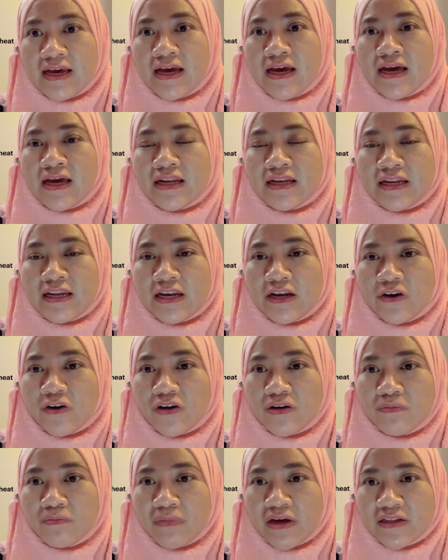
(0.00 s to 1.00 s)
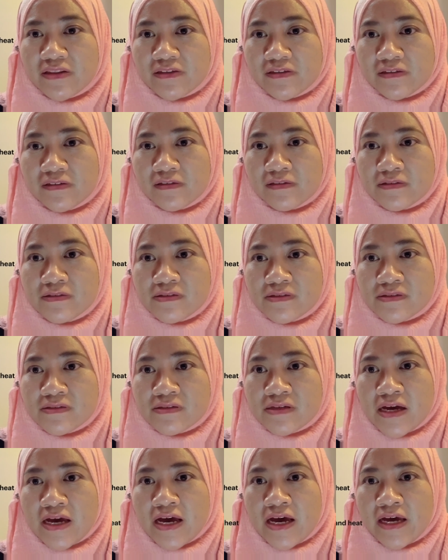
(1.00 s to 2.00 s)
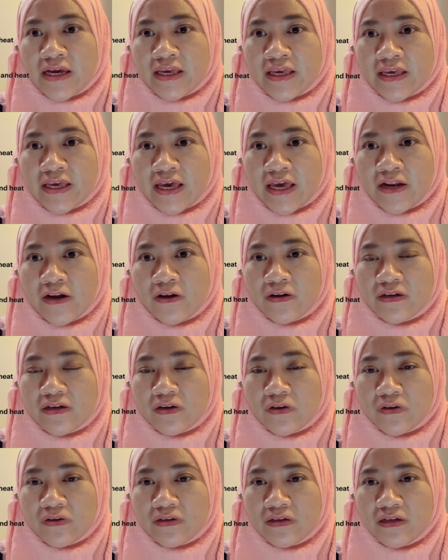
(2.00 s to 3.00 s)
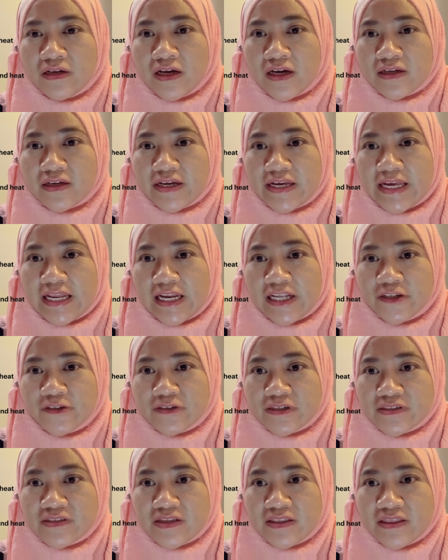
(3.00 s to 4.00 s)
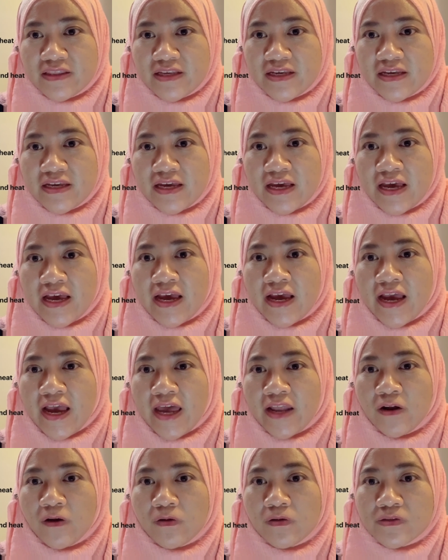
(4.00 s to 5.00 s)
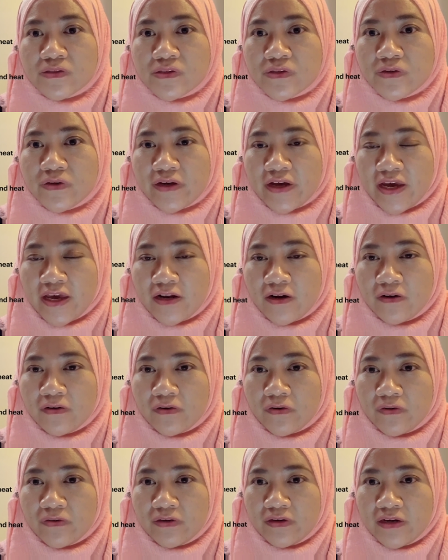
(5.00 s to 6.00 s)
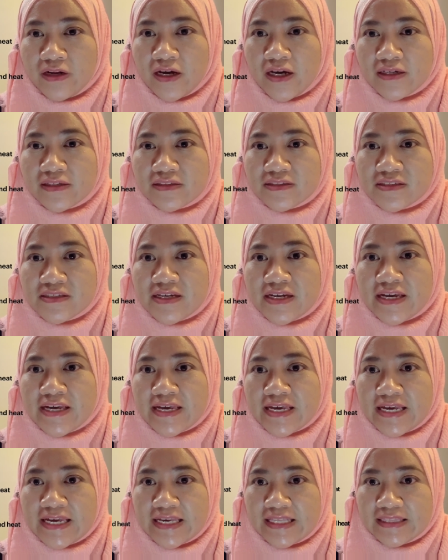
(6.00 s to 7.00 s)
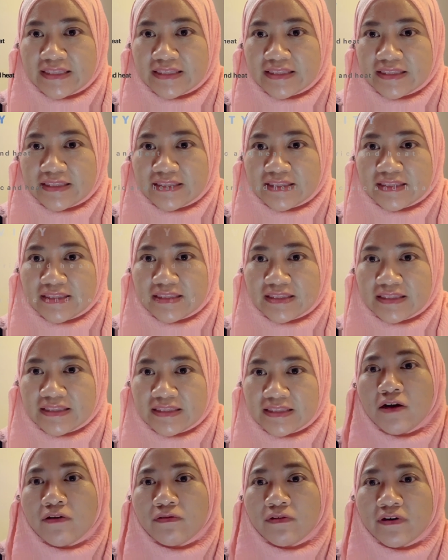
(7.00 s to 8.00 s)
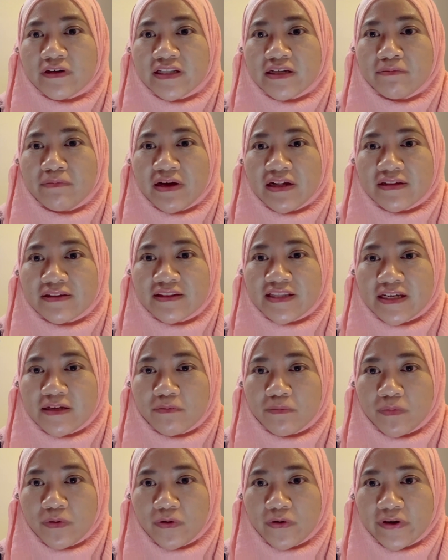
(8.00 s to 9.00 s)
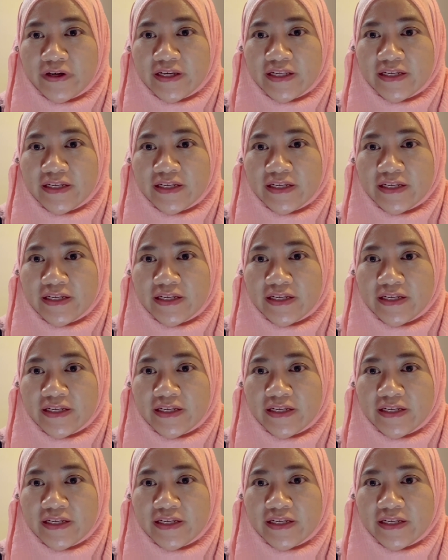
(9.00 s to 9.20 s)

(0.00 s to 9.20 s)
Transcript: The non-metals cannot conduct electricity and also cannot conduct heat. For the melting point,